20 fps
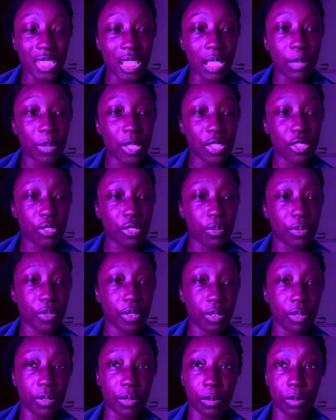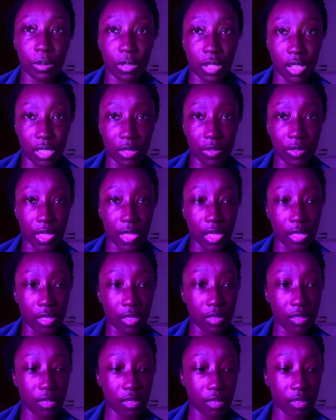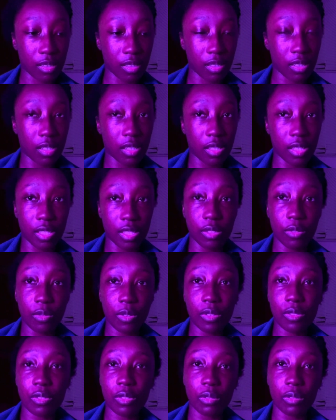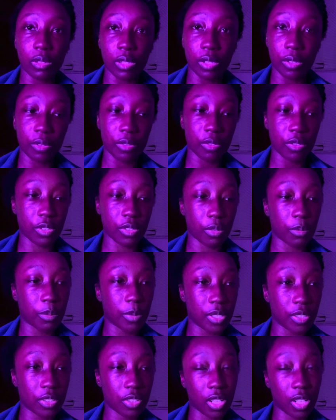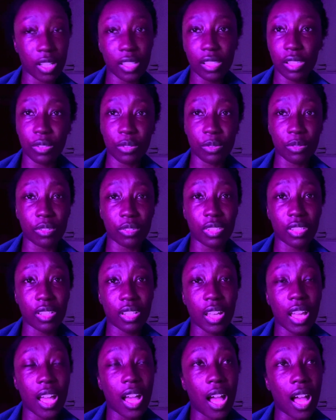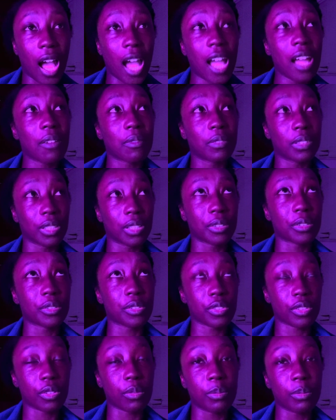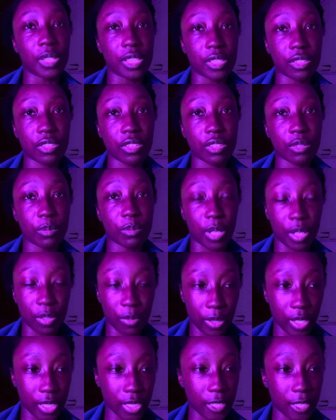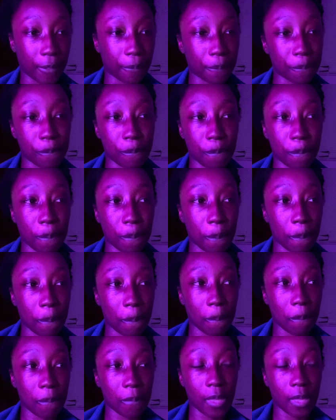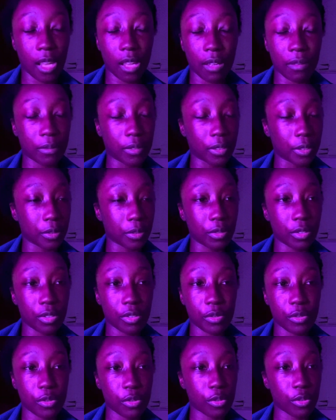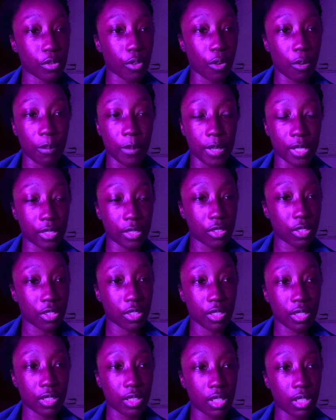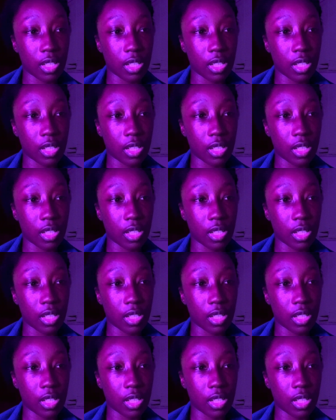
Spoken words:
It makes you feel a whole lot of things, and you also learn so much. I have learned so much by writing. I have learned so much,